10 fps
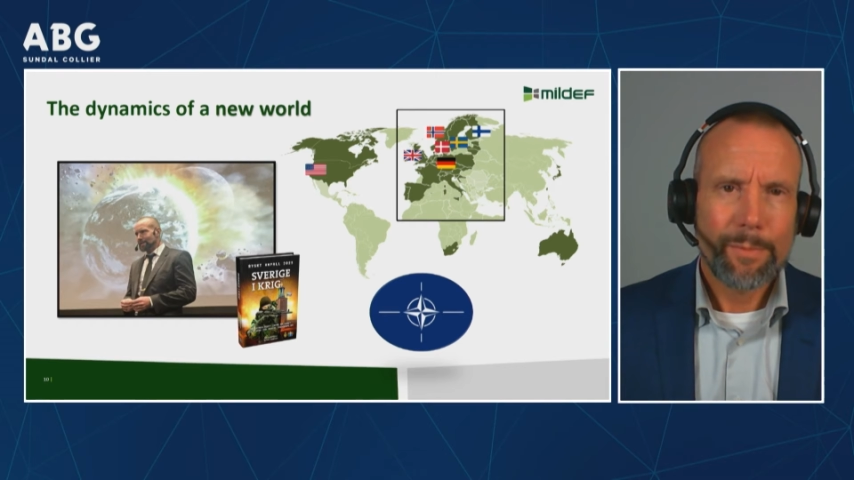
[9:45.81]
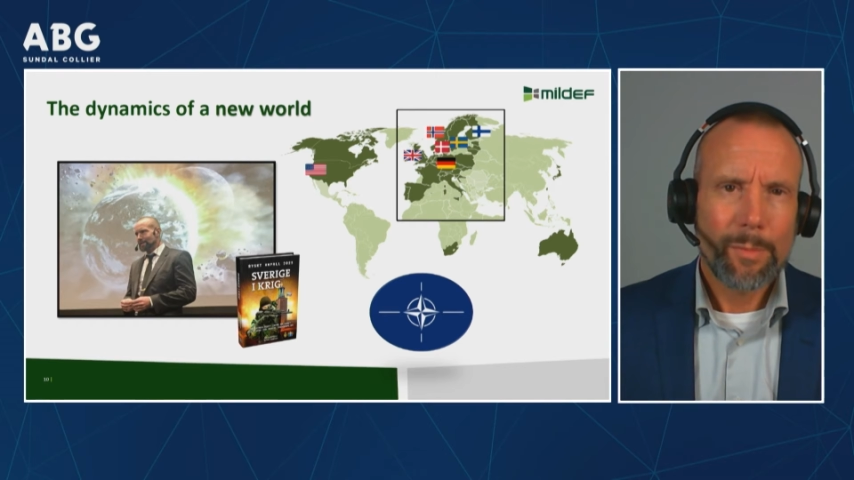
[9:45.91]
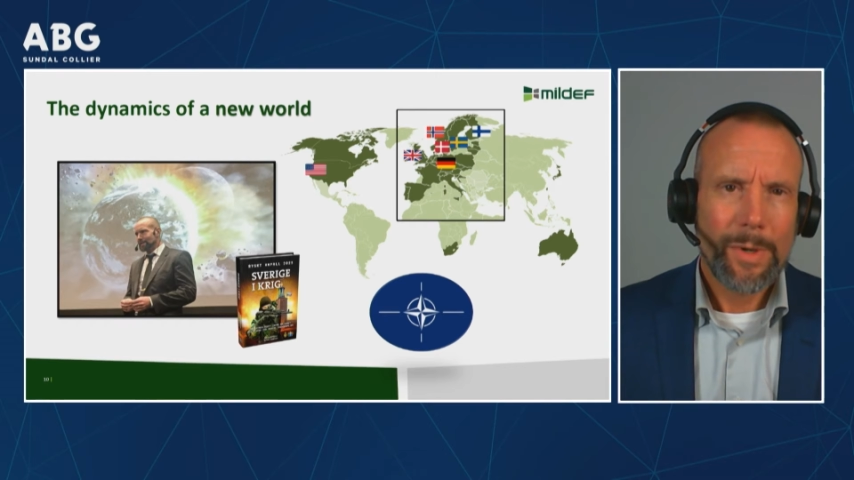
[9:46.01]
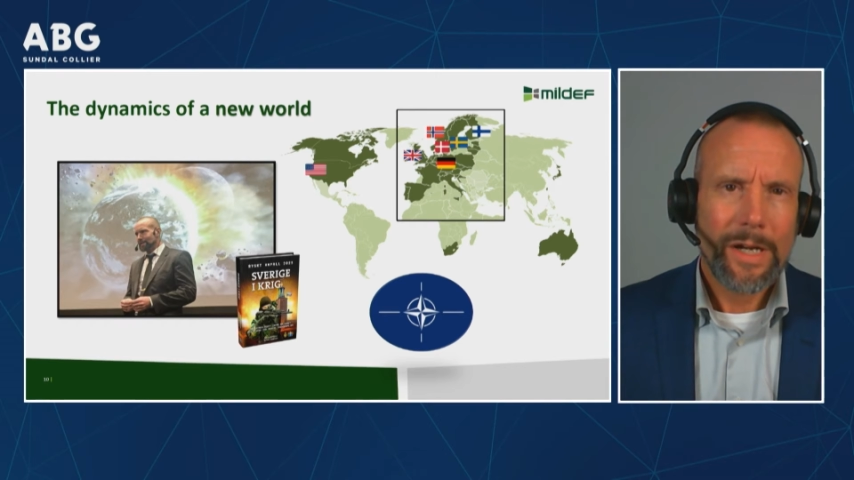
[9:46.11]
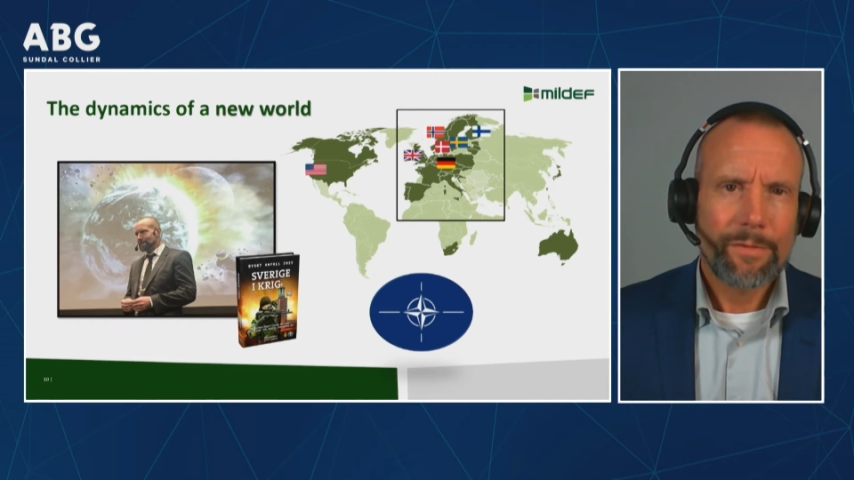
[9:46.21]

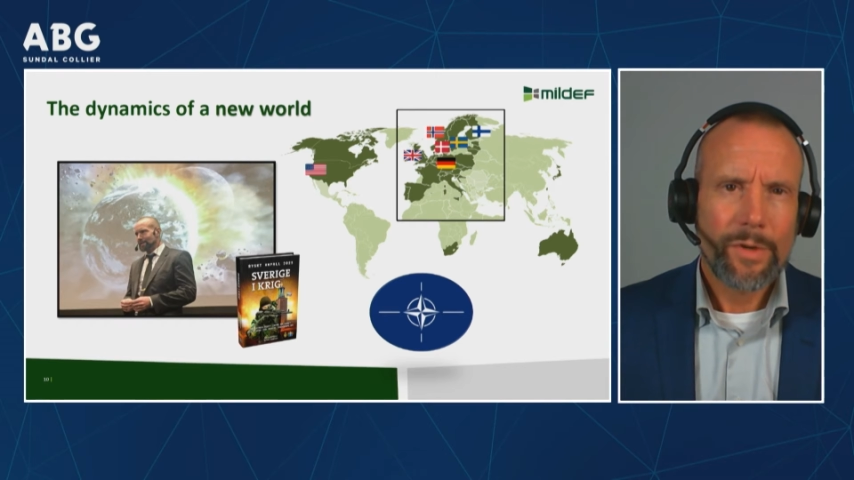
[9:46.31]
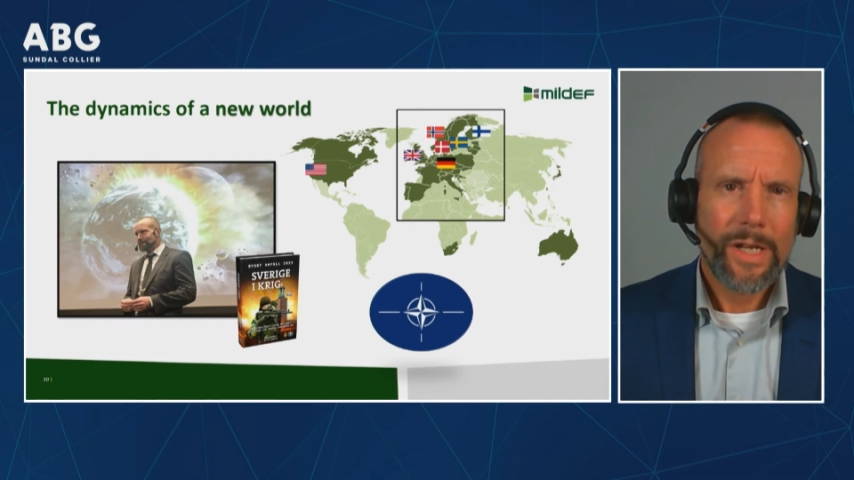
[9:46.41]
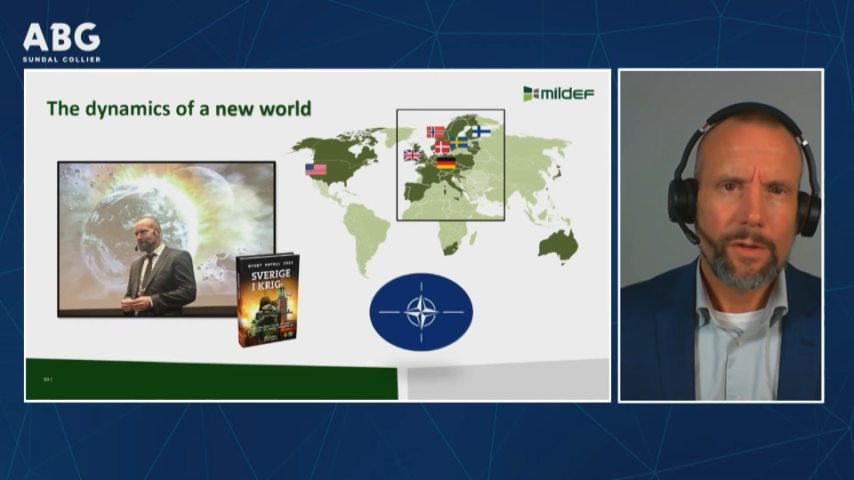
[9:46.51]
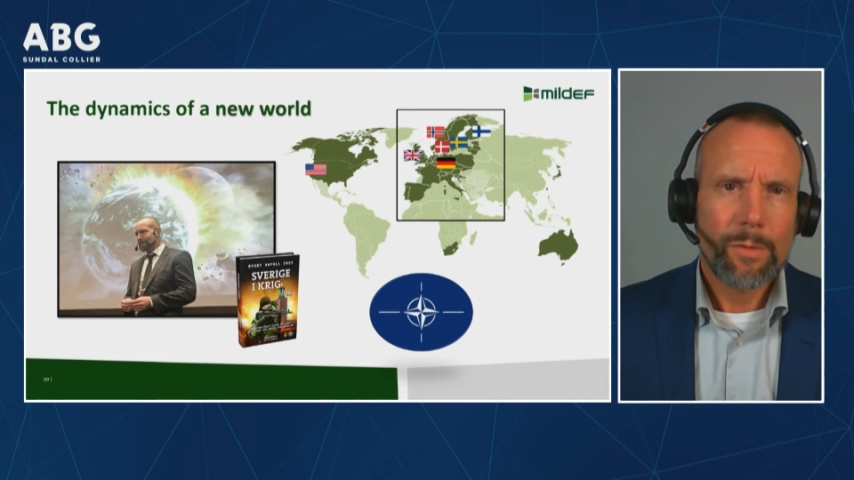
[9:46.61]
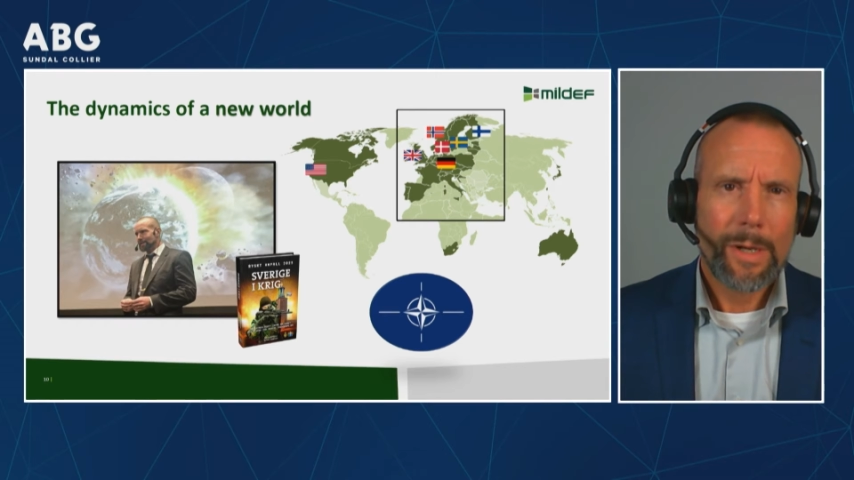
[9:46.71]
applied for
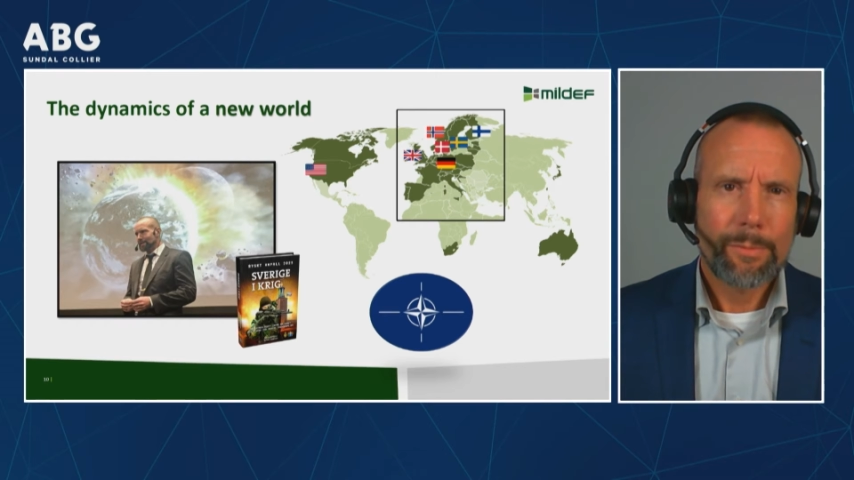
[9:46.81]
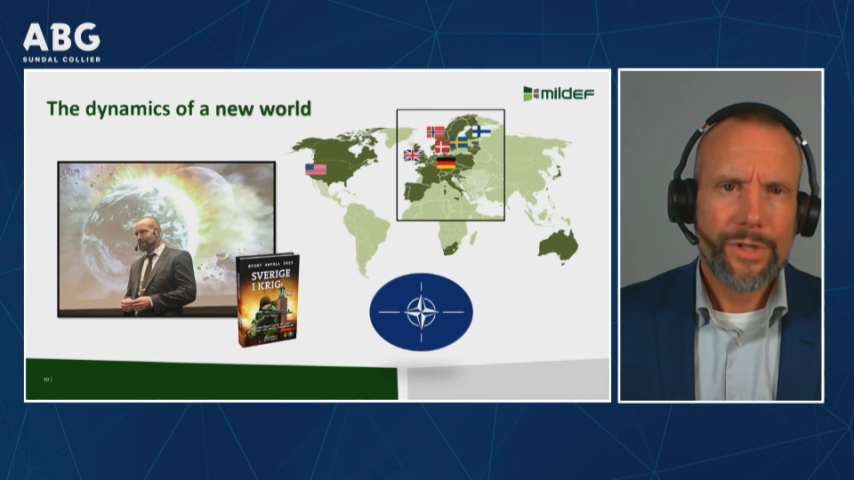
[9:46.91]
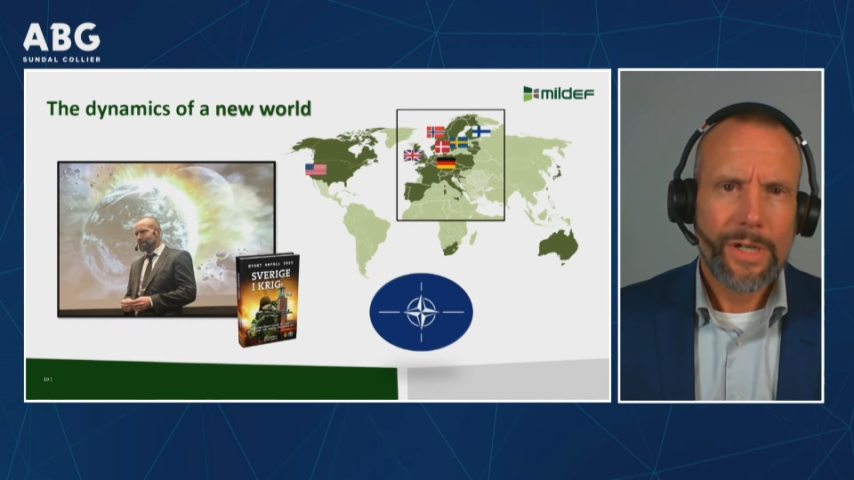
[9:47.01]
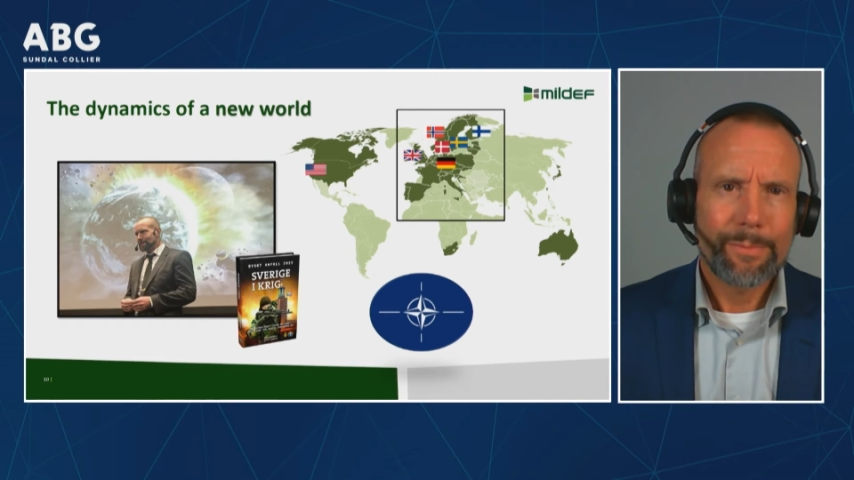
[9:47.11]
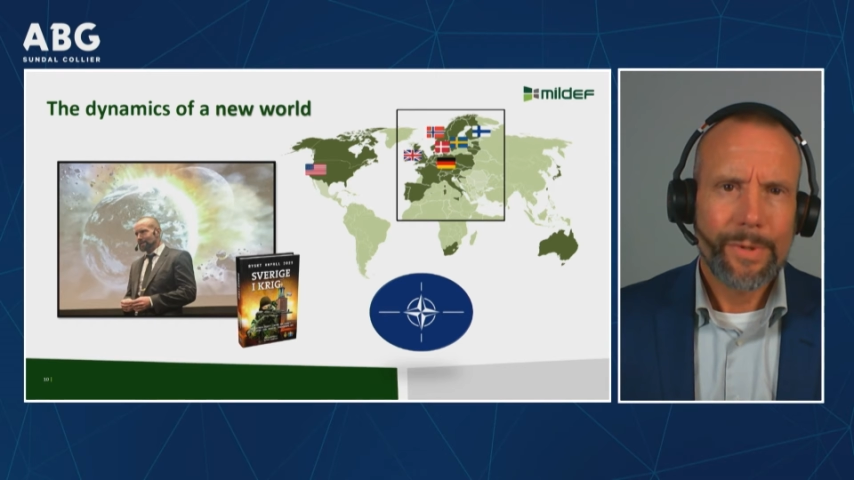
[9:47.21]
NATO
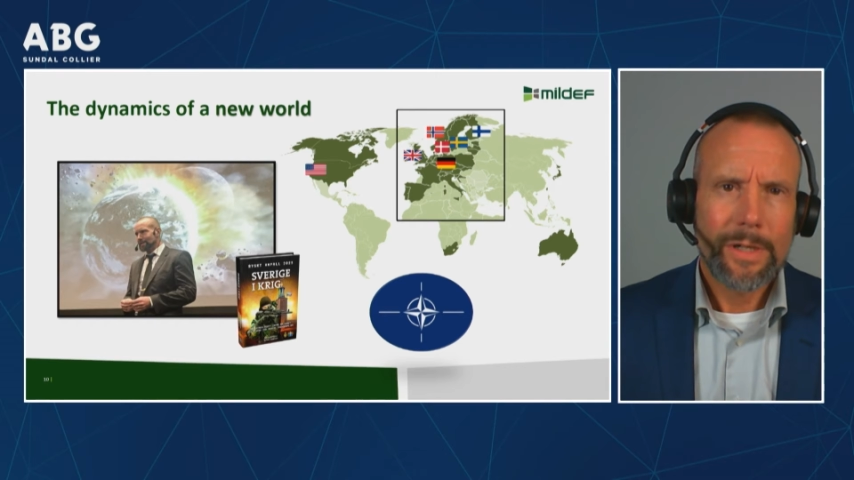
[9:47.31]
membership